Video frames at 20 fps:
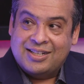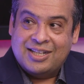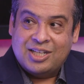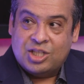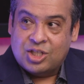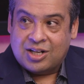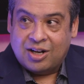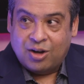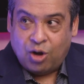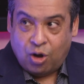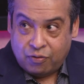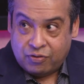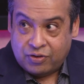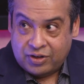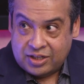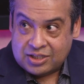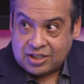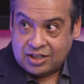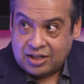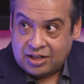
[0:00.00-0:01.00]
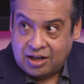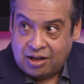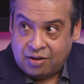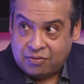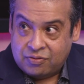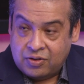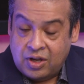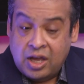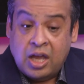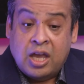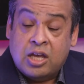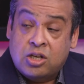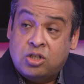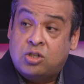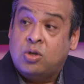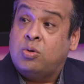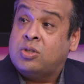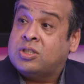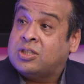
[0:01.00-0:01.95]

it digital often isn't enough. Do